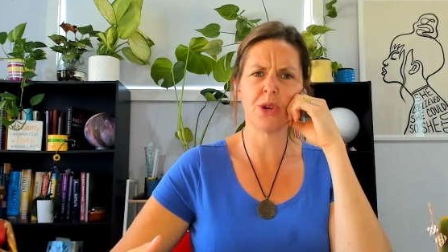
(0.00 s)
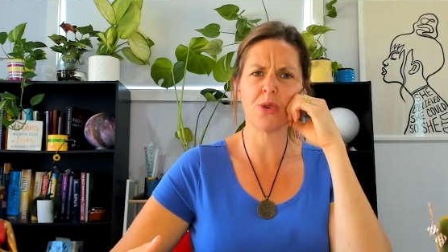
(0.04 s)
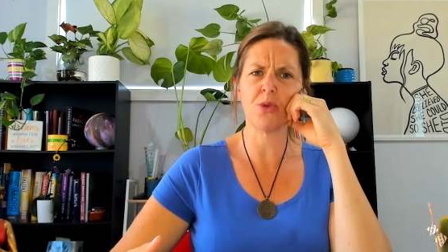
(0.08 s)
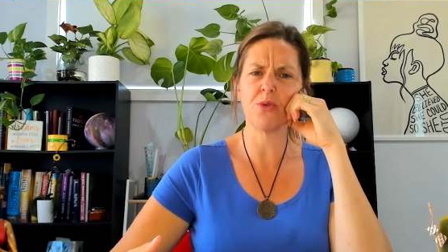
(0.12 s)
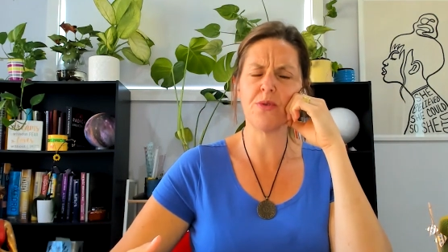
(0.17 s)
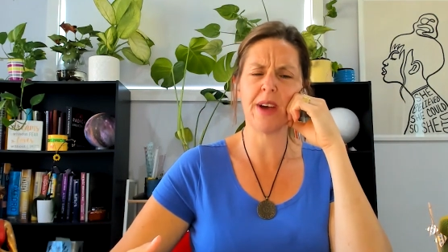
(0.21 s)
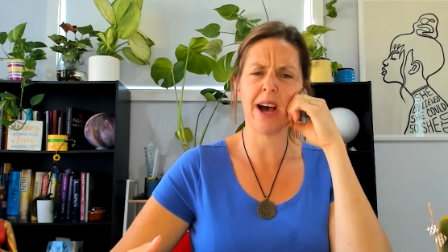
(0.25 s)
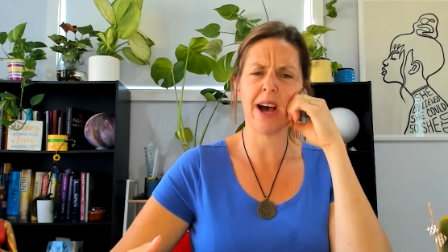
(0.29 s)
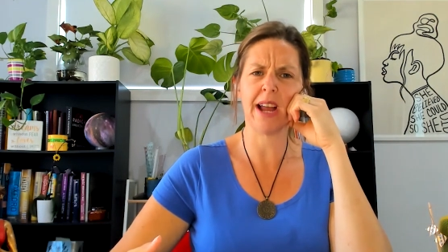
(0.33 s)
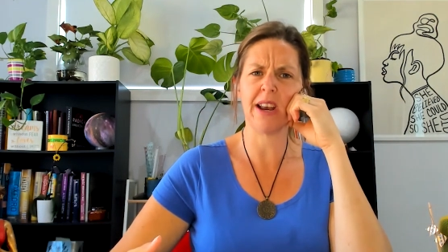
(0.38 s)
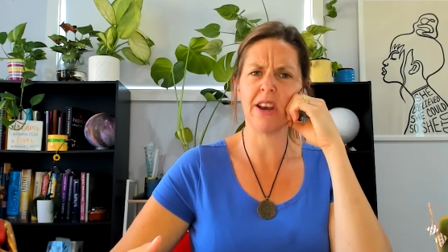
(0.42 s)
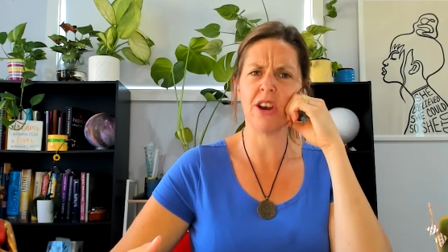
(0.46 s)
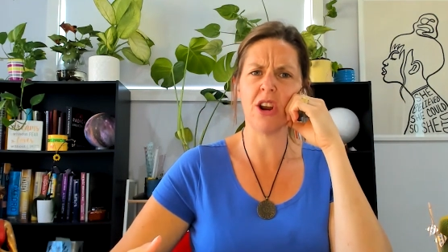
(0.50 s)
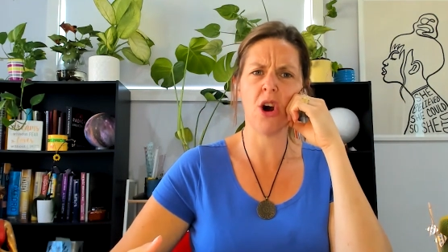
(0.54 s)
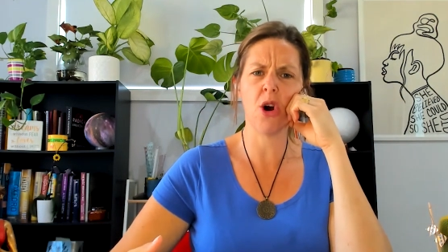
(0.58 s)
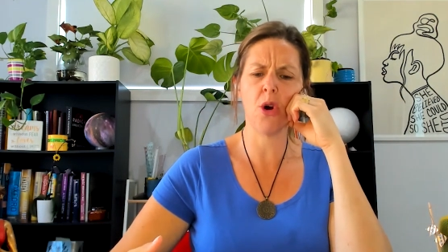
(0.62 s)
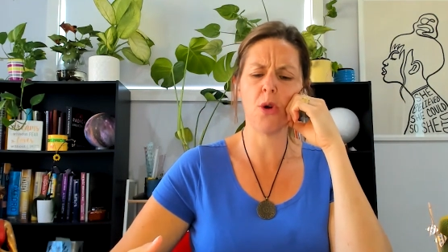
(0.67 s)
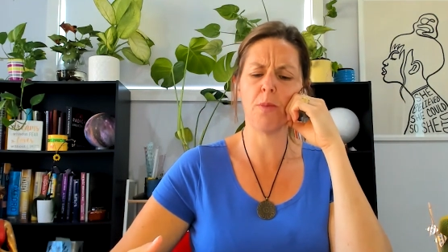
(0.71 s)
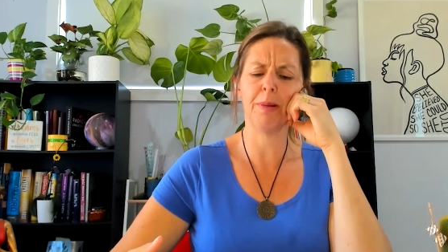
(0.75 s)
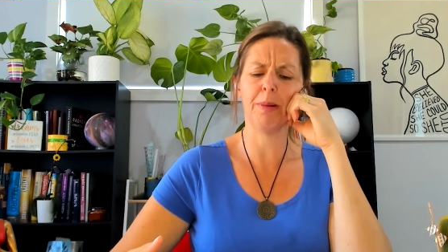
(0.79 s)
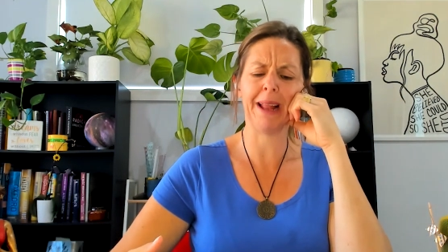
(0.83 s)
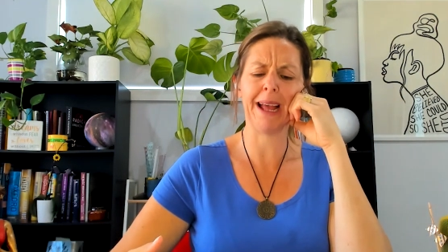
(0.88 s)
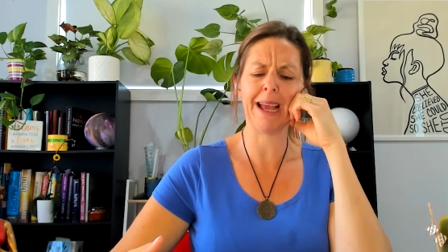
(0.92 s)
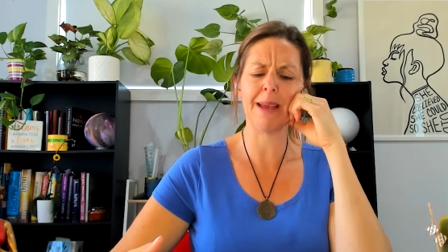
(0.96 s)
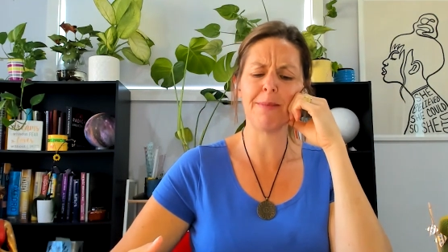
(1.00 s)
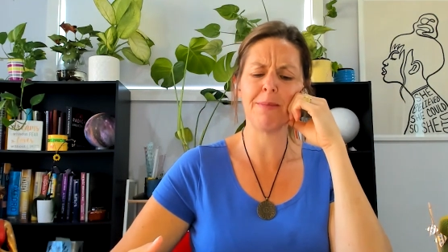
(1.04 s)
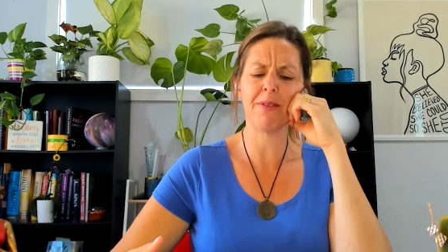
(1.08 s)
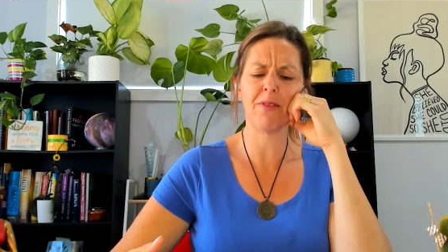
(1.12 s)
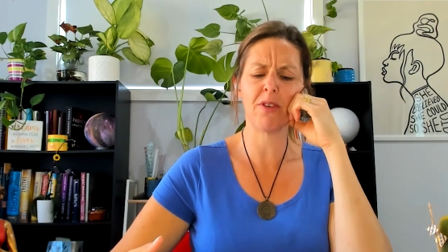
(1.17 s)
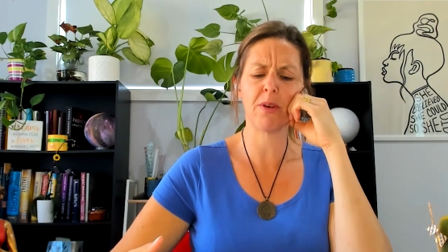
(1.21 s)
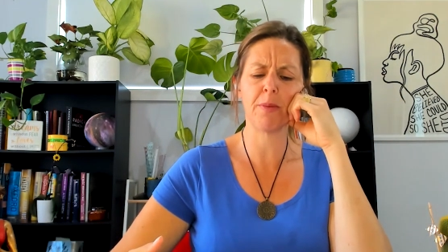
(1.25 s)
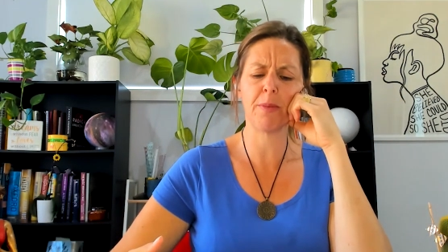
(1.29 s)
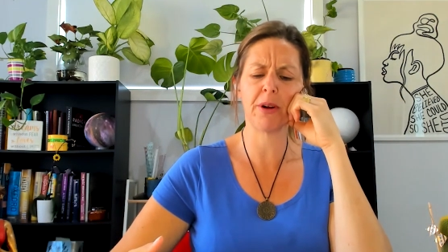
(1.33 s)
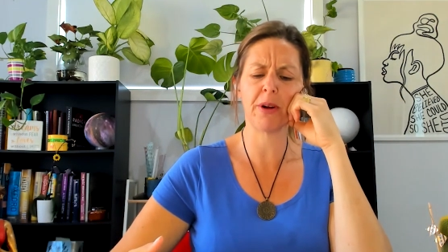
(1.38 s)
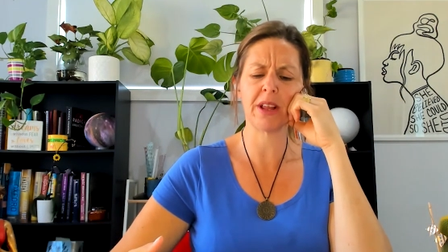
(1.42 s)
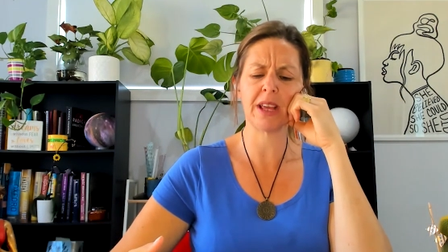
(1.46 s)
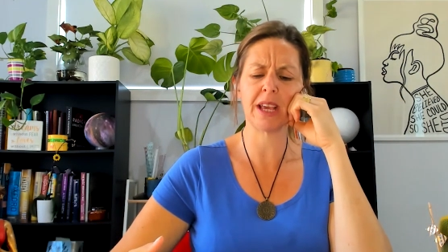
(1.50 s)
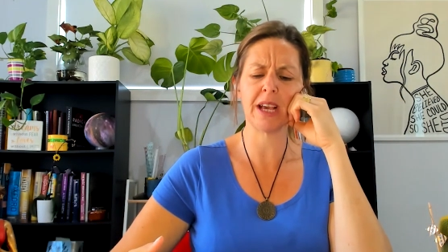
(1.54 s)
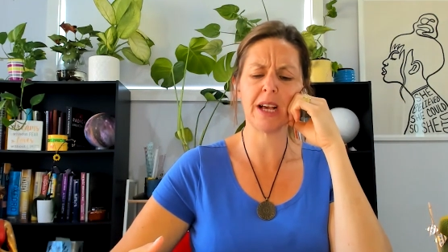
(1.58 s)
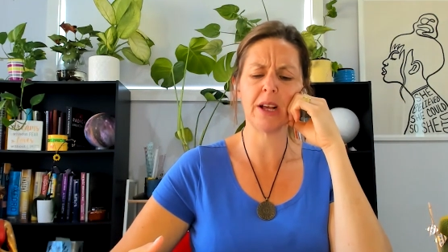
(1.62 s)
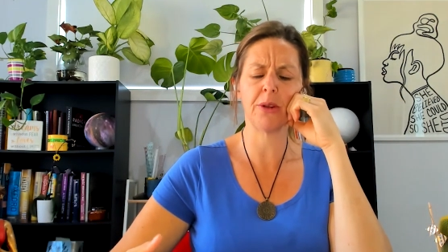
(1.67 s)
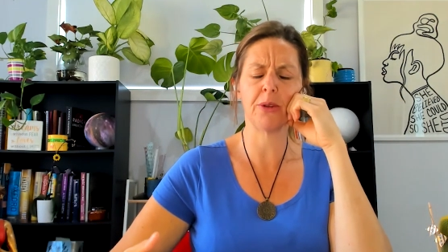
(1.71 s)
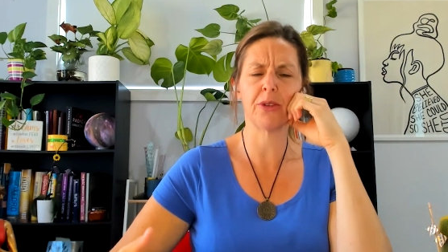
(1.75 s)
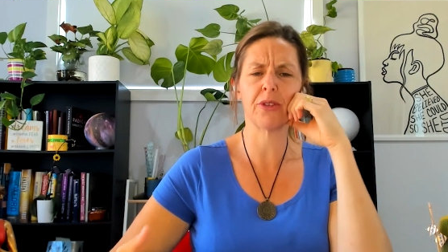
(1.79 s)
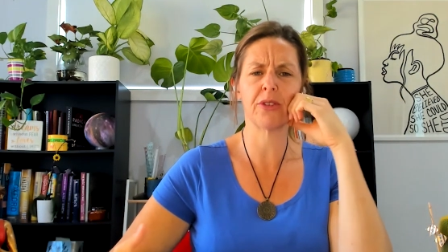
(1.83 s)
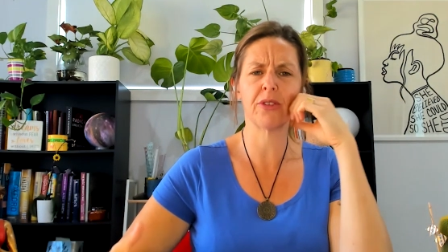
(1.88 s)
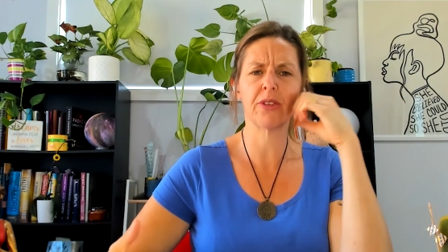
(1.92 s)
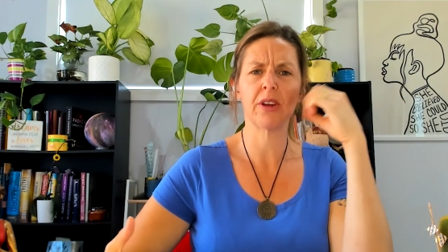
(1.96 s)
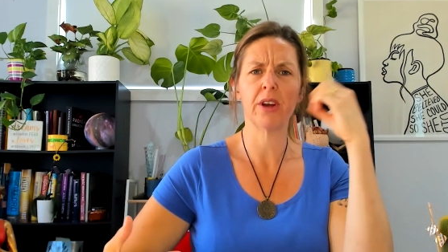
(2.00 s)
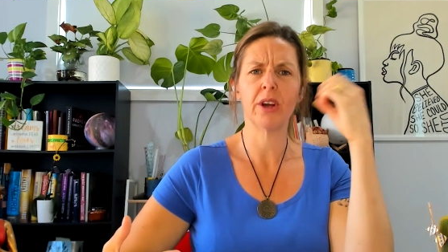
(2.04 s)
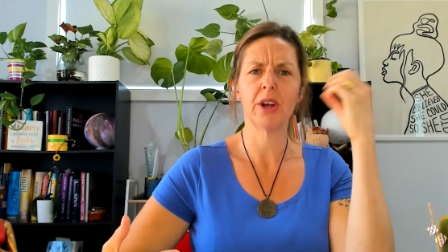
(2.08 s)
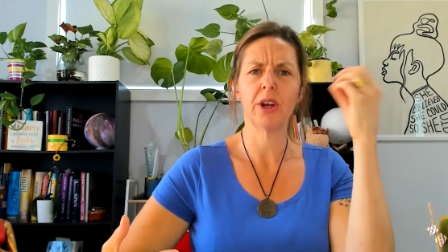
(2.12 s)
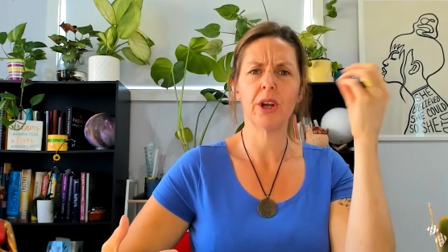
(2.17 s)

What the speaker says: do that. No, blame everybody else.